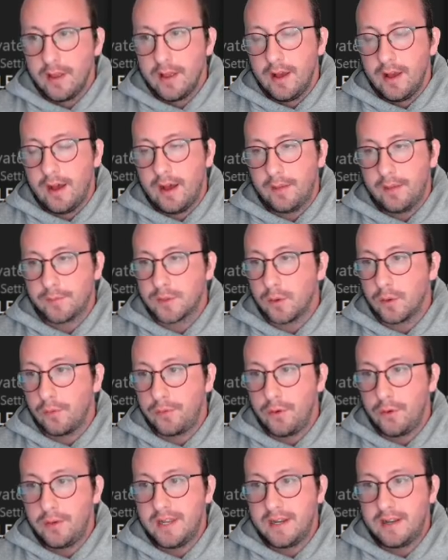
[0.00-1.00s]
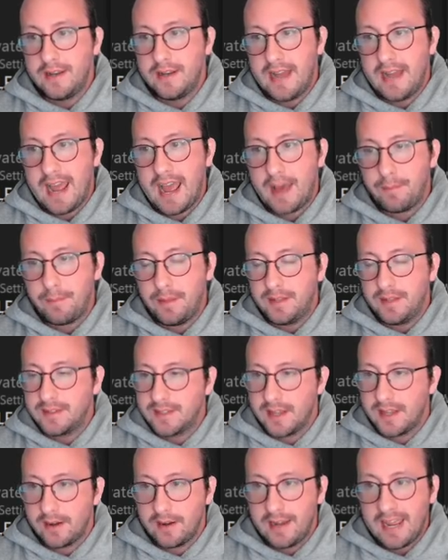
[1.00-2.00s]
Um, so if you did nam
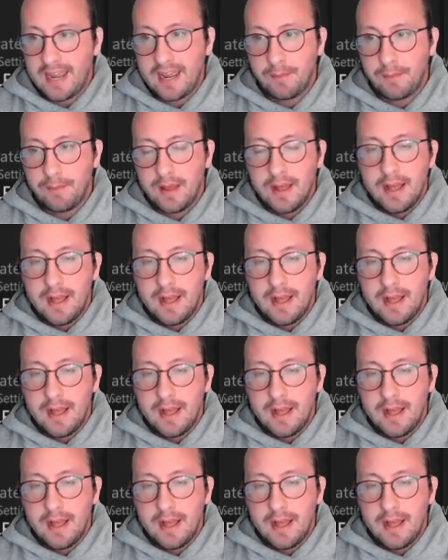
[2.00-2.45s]
instead of name,